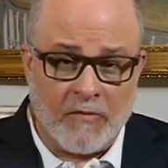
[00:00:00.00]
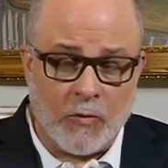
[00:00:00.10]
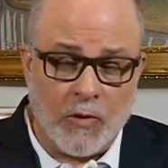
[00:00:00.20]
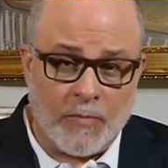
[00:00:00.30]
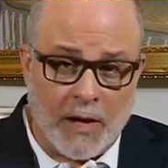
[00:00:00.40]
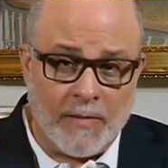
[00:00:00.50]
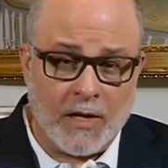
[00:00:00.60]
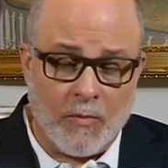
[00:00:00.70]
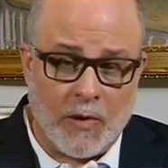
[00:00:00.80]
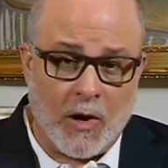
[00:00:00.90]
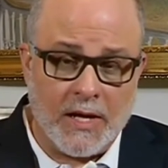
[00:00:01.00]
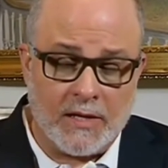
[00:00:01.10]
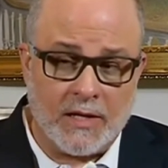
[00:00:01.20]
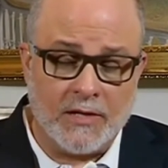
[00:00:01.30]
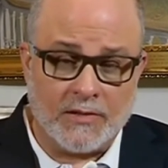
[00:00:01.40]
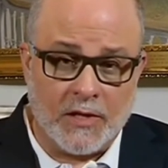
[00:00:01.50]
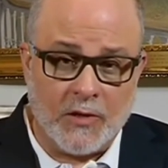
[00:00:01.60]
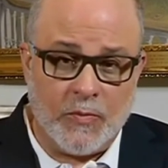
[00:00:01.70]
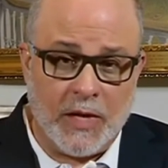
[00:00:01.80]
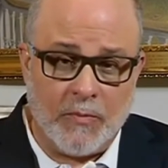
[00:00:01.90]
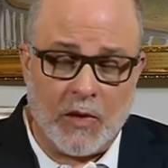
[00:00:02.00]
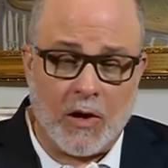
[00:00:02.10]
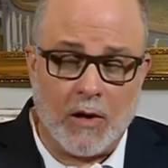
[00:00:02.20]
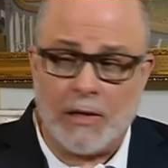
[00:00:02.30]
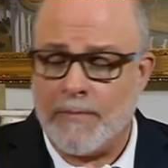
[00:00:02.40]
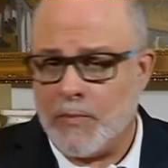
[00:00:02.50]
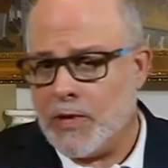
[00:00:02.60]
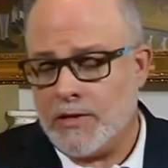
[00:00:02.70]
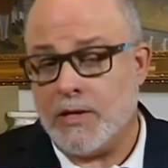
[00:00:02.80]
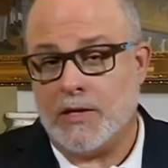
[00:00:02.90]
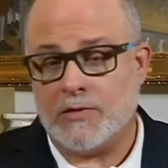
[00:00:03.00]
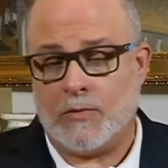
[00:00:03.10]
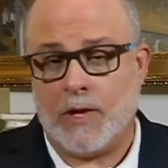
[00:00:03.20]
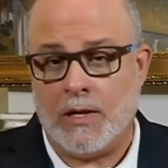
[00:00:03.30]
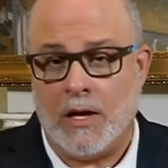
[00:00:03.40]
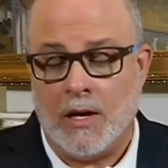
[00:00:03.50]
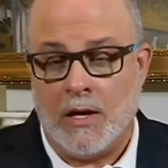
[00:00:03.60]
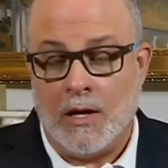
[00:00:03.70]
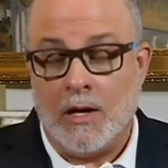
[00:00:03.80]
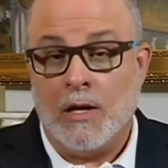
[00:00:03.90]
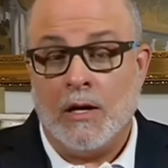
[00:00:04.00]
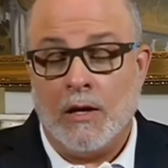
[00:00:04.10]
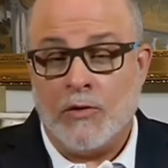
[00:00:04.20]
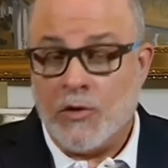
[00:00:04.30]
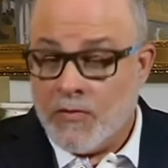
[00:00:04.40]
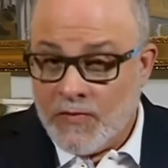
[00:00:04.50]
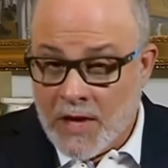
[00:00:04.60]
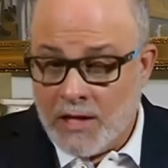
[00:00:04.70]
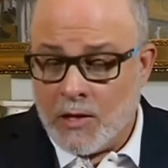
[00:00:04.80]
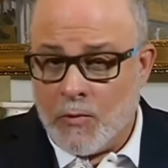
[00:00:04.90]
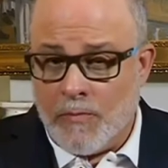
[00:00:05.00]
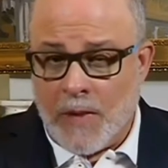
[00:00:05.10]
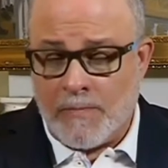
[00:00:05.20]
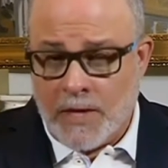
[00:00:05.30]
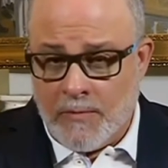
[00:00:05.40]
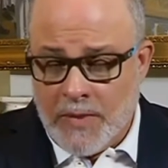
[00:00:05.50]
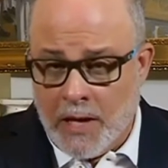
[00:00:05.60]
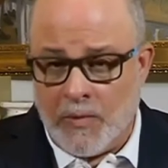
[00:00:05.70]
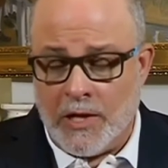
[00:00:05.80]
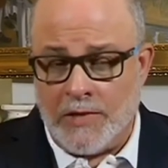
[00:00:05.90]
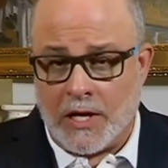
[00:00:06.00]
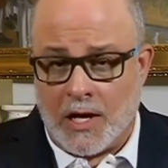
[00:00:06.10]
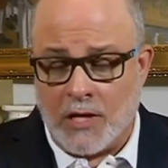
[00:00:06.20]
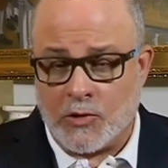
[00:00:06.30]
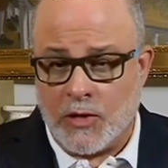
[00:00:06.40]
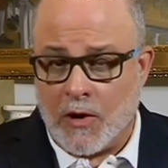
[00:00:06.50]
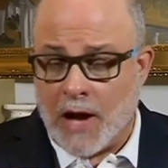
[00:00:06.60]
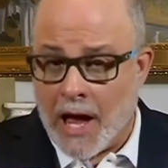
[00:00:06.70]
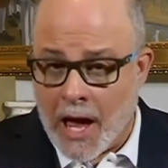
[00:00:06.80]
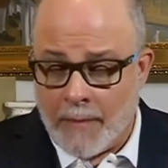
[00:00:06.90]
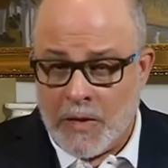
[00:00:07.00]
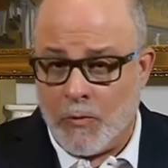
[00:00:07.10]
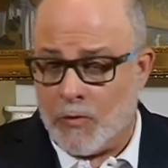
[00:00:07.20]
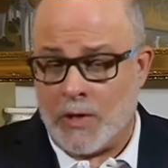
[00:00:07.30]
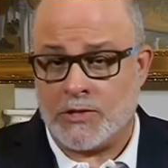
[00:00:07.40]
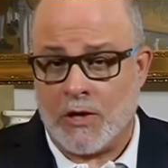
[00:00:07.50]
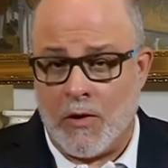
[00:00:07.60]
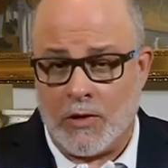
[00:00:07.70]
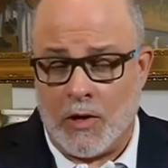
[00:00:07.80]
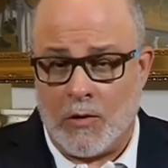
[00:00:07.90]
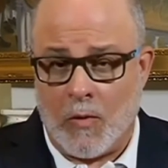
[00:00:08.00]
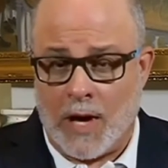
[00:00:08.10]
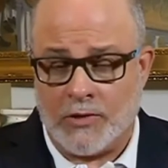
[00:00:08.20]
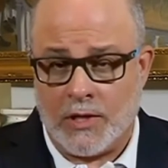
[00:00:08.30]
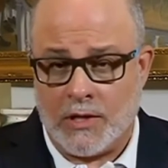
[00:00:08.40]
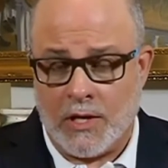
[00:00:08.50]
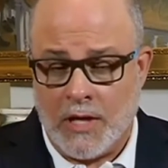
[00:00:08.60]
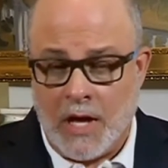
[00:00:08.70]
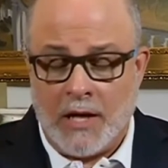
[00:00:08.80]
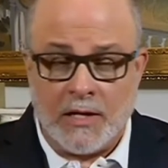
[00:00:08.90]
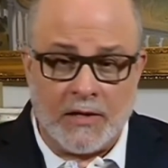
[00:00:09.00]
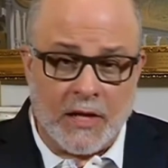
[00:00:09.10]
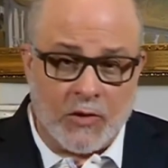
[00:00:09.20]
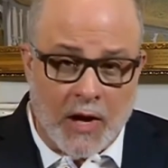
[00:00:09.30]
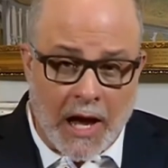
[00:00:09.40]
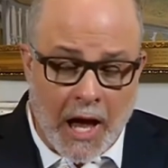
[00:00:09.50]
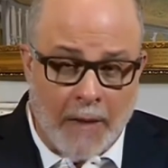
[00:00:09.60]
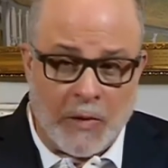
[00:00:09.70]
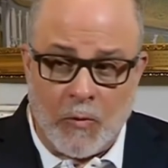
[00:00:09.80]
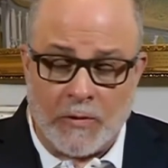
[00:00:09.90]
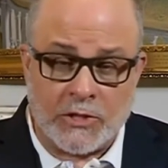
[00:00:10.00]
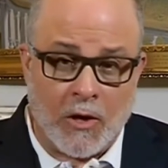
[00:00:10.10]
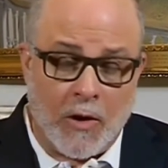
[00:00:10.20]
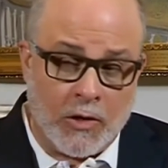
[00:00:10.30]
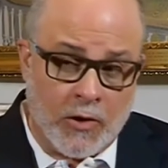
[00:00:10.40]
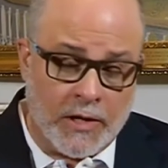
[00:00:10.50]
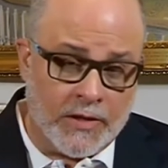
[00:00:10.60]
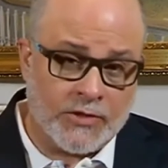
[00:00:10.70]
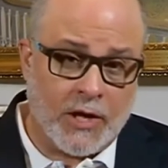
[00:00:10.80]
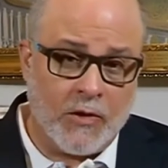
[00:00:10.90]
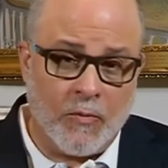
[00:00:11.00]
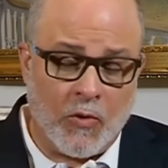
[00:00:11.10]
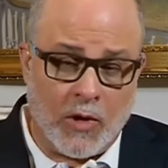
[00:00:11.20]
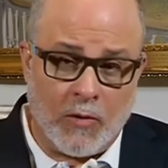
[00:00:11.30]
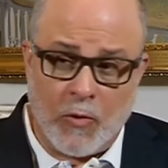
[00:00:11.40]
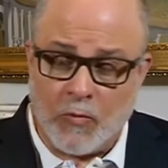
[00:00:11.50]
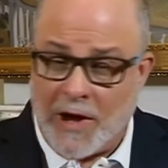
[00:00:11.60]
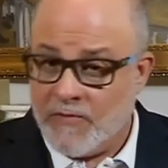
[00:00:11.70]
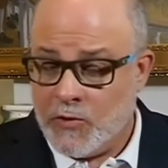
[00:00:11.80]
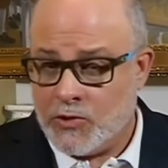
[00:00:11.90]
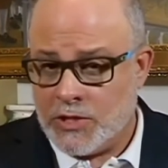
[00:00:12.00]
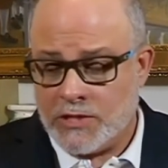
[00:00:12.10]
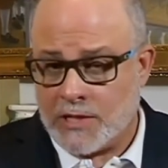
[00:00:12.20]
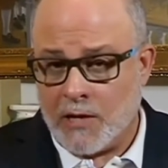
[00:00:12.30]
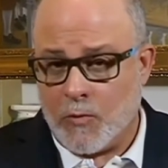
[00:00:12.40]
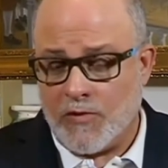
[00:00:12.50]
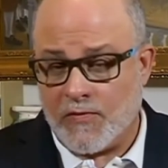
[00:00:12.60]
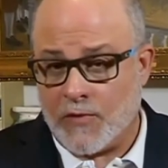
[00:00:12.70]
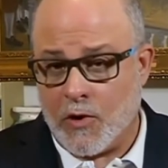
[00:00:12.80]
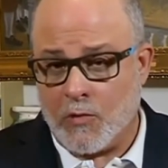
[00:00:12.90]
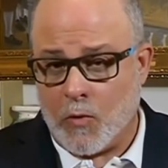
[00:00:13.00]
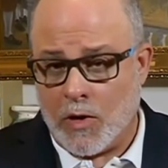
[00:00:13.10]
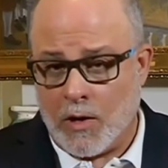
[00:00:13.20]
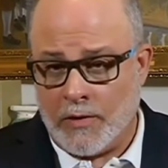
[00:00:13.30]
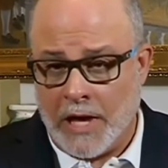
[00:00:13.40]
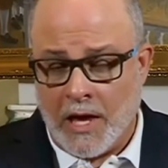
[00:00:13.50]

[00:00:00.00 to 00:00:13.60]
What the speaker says: If the Republican Party thinks that the people are, let me put it to you this way. Do you think the people in the country are happy with what's going on in Washington? Do you think they're happy with what's going on the southern border with refugees, like we're the third world?